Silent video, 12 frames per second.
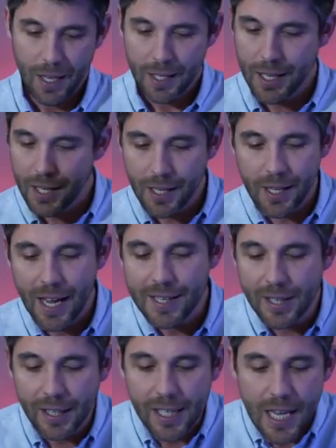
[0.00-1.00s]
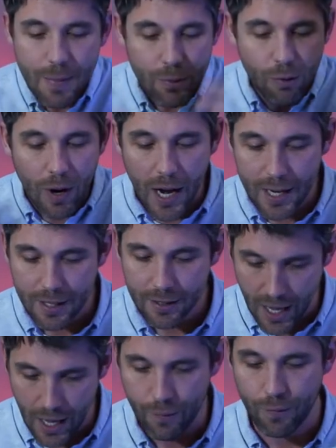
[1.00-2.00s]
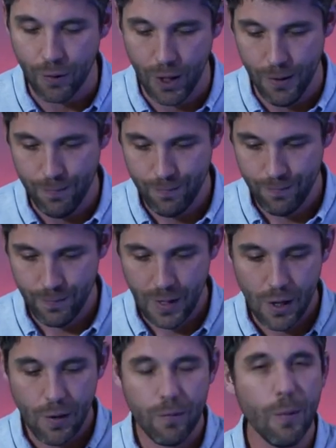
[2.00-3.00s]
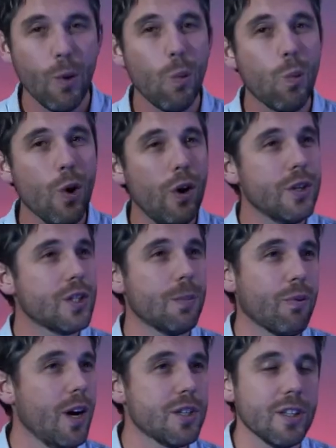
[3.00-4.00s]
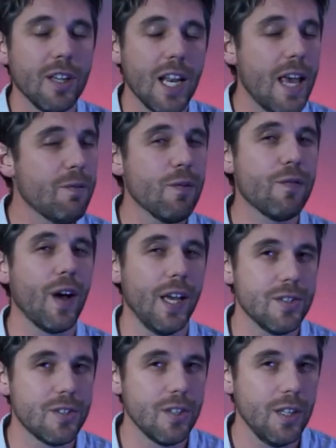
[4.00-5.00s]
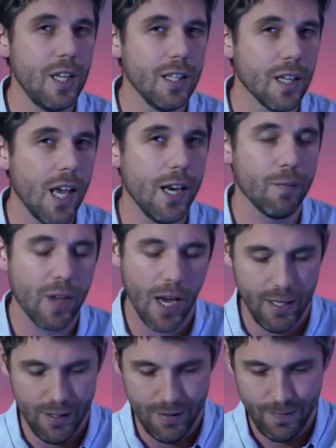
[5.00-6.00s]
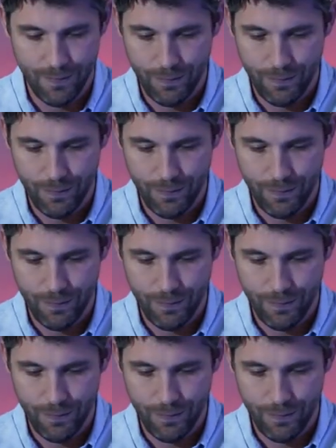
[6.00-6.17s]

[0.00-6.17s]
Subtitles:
Gideon has liberated Ephraim from the worst oppression they'd ever faced in the land of Canaan.